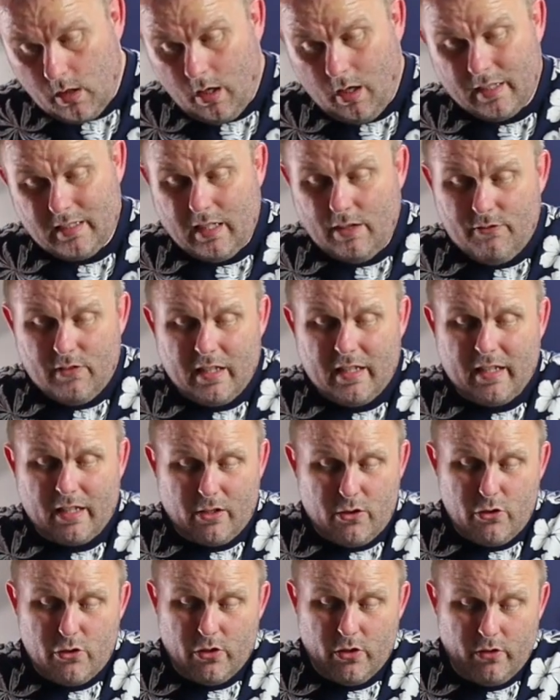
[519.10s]
I definitely
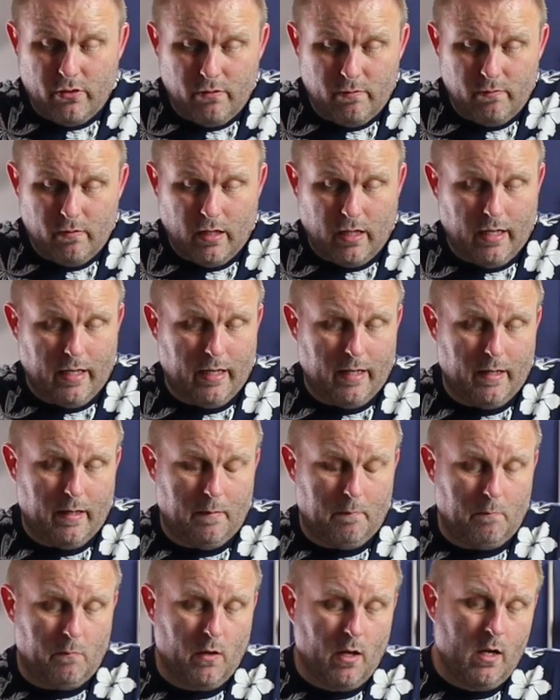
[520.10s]
think you should.
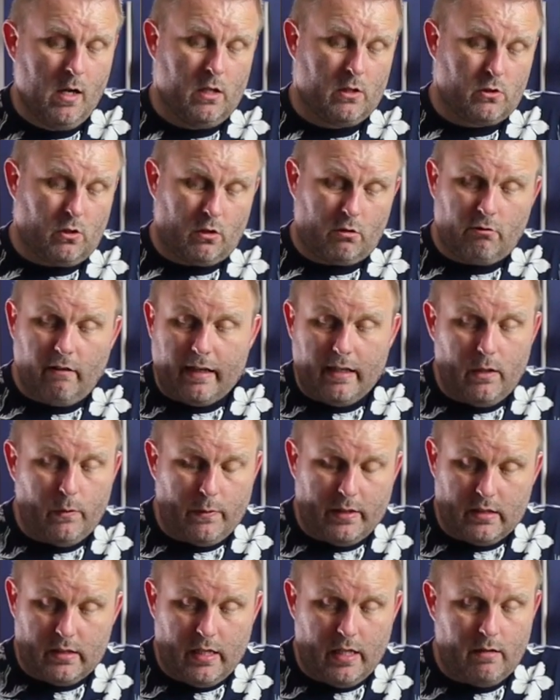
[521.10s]
Um, it's got a great
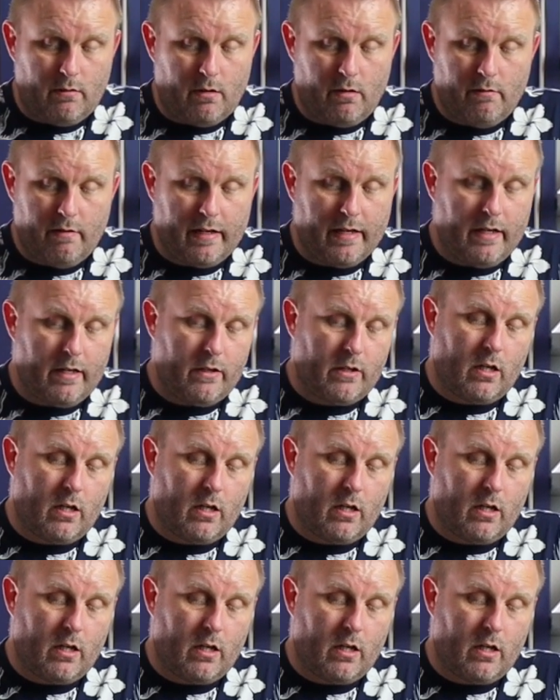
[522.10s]
little interior in it.